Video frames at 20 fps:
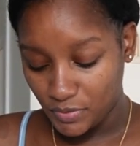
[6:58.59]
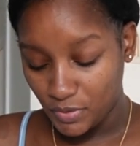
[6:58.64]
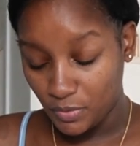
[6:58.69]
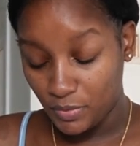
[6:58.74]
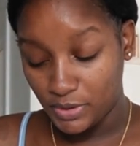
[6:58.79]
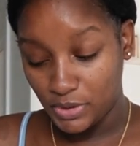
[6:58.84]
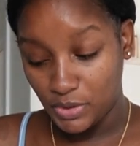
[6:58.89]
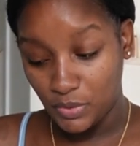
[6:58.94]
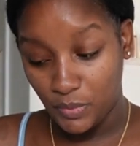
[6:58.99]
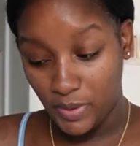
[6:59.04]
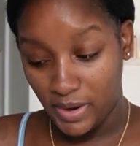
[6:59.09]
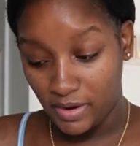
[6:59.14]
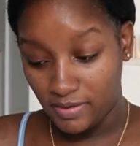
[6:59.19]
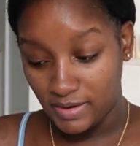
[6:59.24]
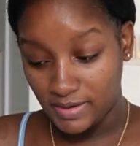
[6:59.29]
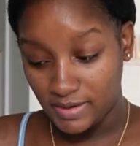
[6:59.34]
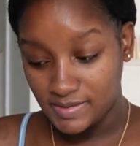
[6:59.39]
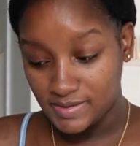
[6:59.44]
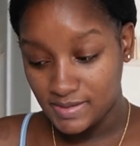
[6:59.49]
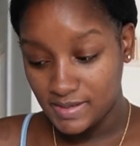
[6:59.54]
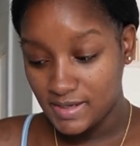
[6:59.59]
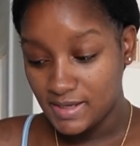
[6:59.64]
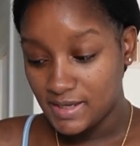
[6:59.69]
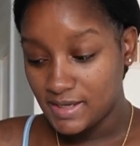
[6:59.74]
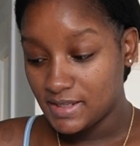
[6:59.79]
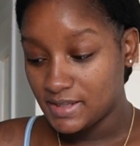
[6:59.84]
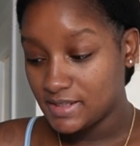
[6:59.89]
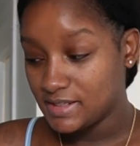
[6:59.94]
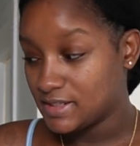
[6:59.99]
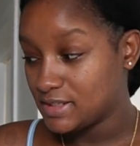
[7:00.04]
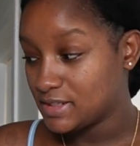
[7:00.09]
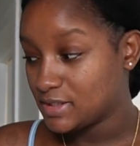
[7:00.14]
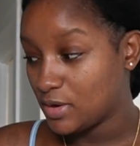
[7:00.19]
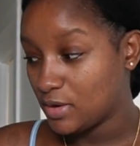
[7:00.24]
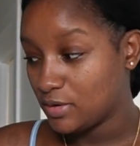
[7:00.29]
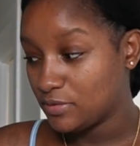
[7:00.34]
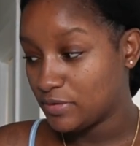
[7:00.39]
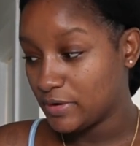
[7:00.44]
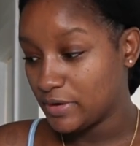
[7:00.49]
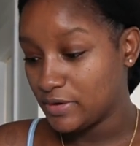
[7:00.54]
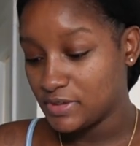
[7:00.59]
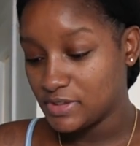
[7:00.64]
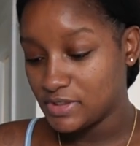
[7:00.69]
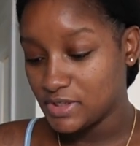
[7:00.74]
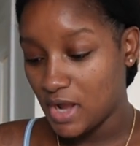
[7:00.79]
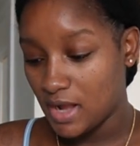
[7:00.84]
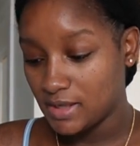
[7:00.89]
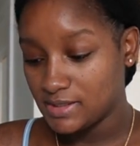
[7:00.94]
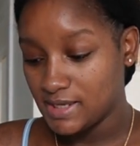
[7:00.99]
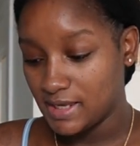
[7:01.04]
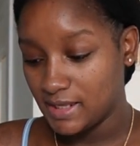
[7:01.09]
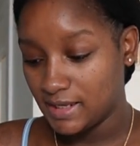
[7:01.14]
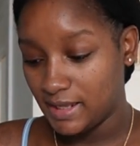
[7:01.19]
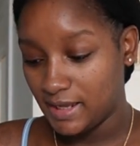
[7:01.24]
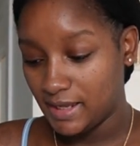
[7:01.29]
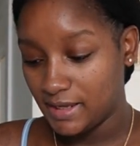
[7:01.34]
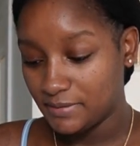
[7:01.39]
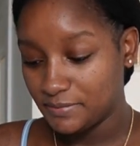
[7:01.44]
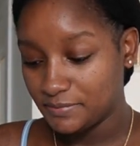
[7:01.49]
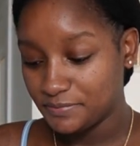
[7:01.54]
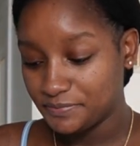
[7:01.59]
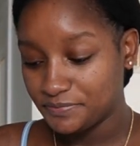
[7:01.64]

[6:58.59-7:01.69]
when you wear it. This is called fragrance cocktailing.